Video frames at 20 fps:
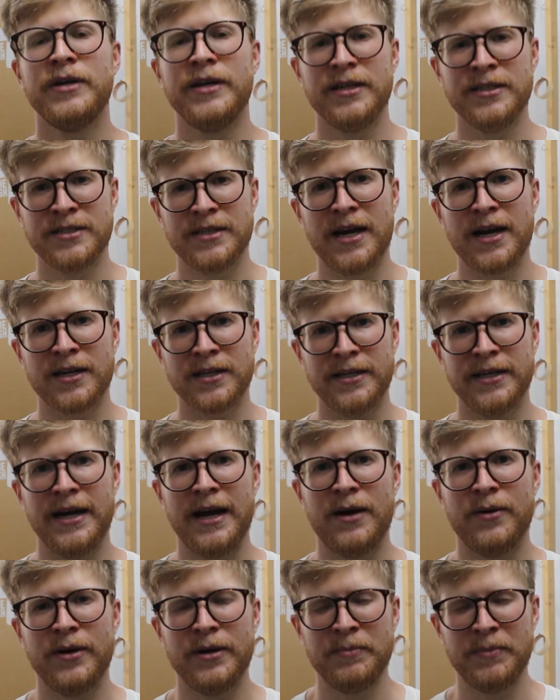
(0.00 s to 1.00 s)
exactly
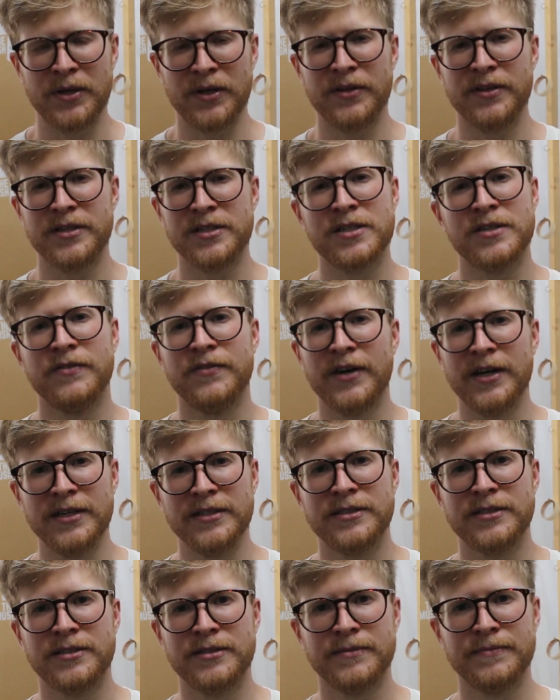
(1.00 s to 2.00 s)
how I built this
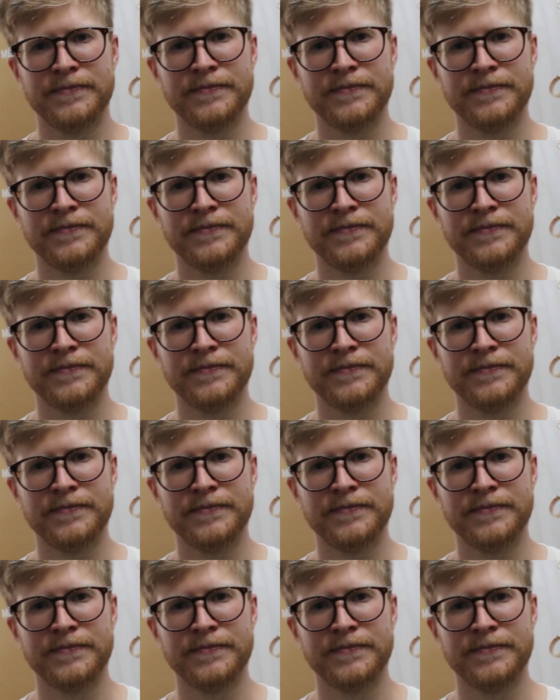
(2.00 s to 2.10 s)
device.